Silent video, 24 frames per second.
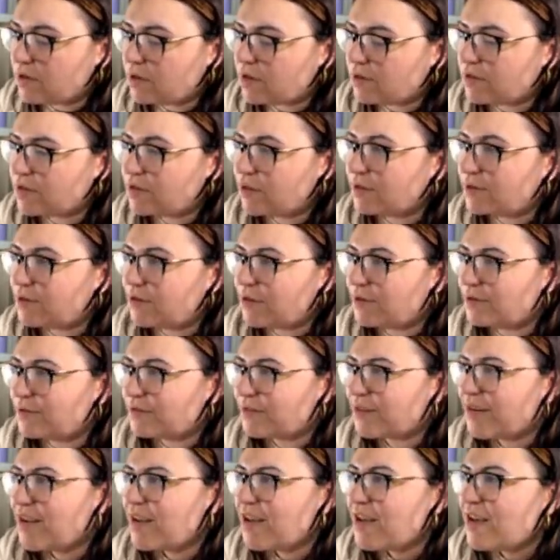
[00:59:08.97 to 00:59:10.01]
So
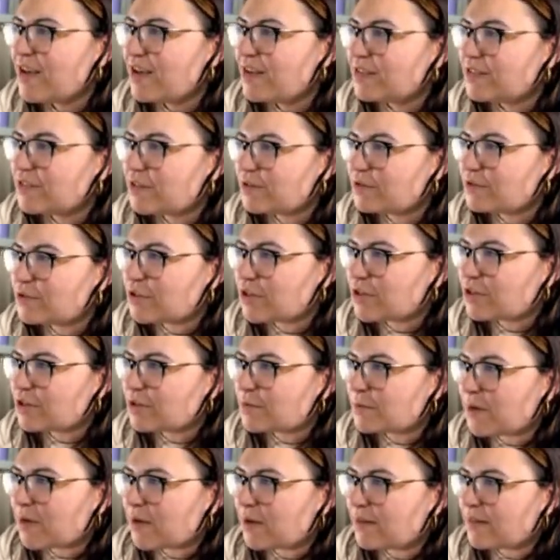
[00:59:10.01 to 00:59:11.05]
don't judge
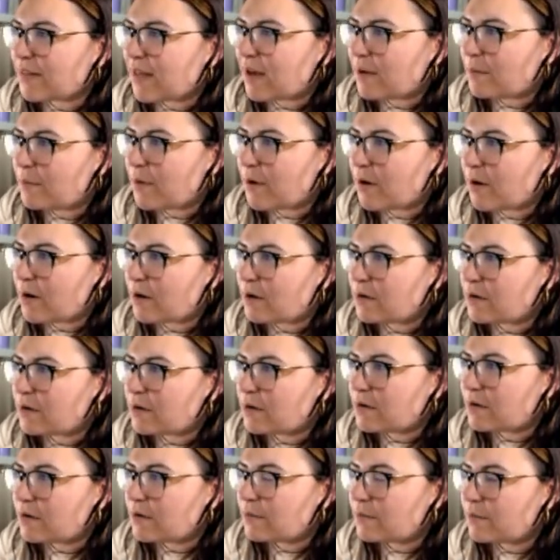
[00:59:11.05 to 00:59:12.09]
me on that part.
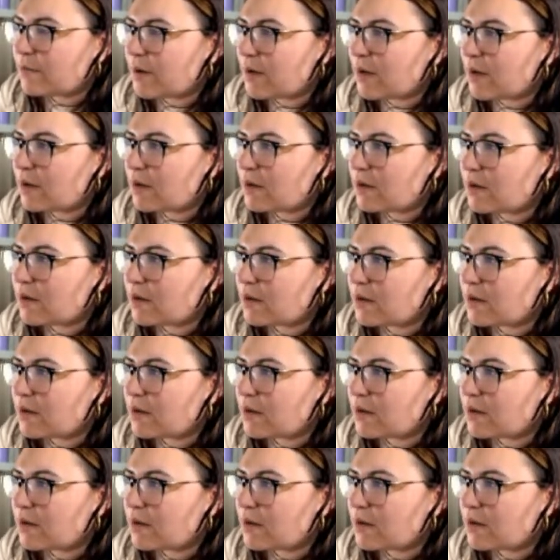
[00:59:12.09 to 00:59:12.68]
But